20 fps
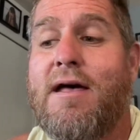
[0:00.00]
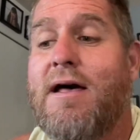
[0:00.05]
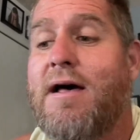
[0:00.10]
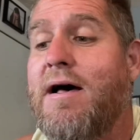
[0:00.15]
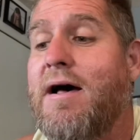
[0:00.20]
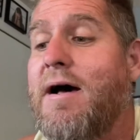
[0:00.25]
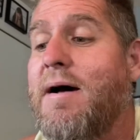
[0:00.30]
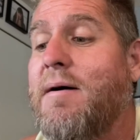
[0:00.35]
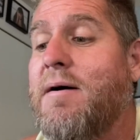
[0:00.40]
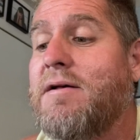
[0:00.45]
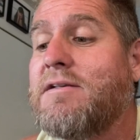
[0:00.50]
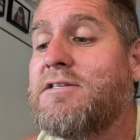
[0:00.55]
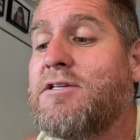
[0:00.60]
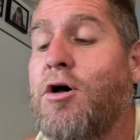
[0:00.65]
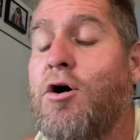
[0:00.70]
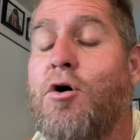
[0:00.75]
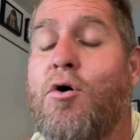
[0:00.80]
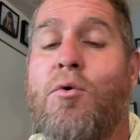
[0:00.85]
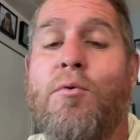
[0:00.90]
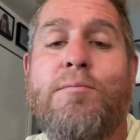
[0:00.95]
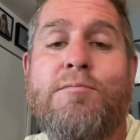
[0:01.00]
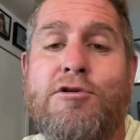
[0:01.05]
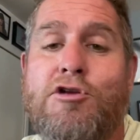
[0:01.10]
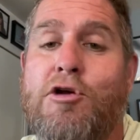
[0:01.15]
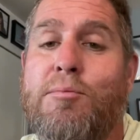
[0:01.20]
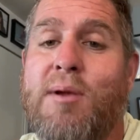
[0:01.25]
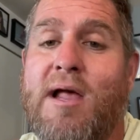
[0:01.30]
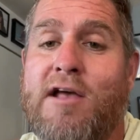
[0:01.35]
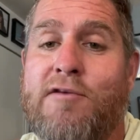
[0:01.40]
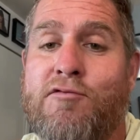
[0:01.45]
So 2 blank
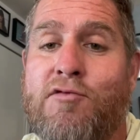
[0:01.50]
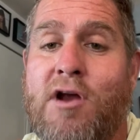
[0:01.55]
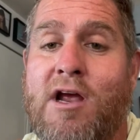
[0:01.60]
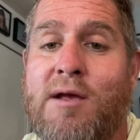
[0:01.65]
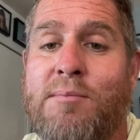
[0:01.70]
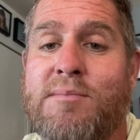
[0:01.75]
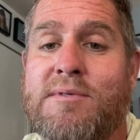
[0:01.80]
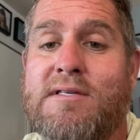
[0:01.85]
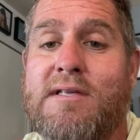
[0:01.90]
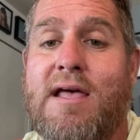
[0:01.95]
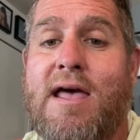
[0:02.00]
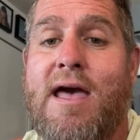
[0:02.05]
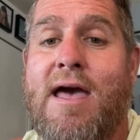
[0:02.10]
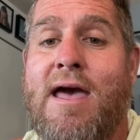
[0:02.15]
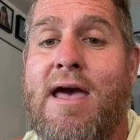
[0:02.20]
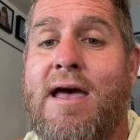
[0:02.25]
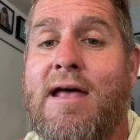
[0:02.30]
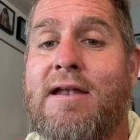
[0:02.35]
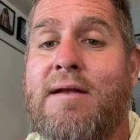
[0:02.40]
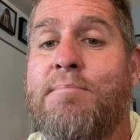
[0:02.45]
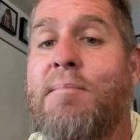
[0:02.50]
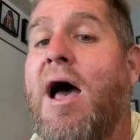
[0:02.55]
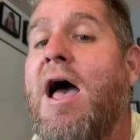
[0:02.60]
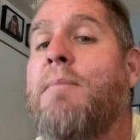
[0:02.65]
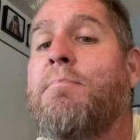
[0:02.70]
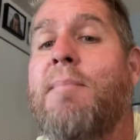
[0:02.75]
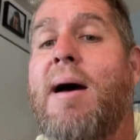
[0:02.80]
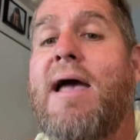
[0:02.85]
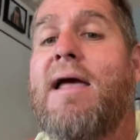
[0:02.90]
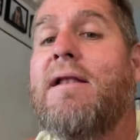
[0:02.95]
frames, and I
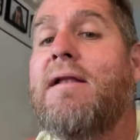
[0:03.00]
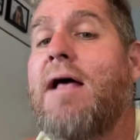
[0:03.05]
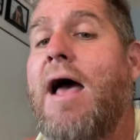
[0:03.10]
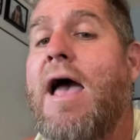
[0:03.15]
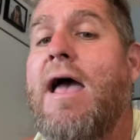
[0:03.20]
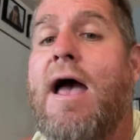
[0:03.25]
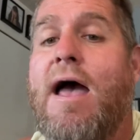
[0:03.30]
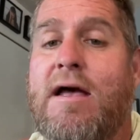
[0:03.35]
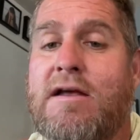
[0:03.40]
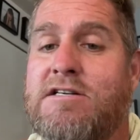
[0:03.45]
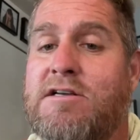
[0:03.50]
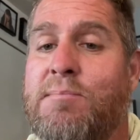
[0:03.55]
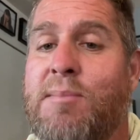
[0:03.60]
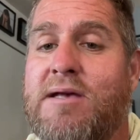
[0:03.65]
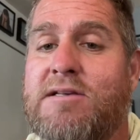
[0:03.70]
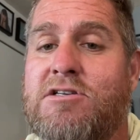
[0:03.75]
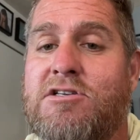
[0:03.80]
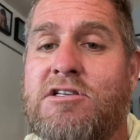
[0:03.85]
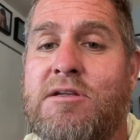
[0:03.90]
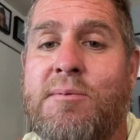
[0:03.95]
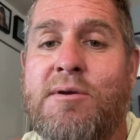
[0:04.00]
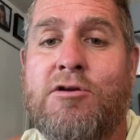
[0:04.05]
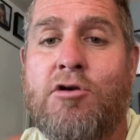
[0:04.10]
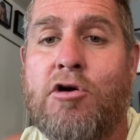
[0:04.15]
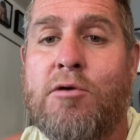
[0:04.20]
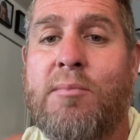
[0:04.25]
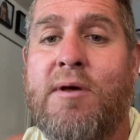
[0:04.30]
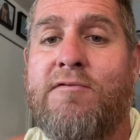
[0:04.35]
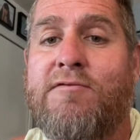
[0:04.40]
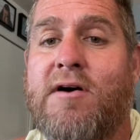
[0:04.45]
actually messaged them and told them I
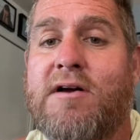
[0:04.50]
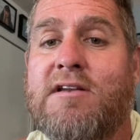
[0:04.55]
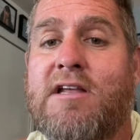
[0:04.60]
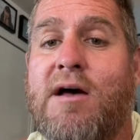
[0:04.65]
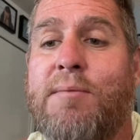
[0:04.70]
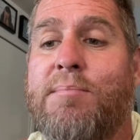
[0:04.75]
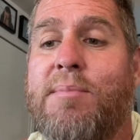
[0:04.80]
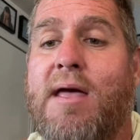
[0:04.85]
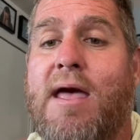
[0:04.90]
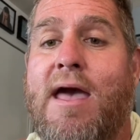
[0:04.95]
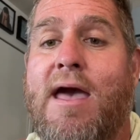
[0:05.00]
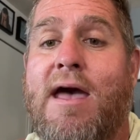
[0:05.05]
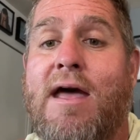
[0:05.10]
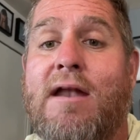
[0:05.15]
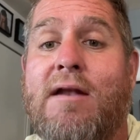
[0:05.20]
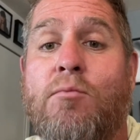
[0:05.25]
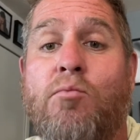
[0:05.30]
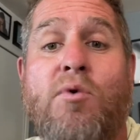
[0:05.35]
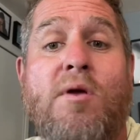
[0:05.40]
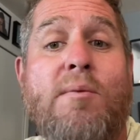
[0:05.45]
fucked up, and we might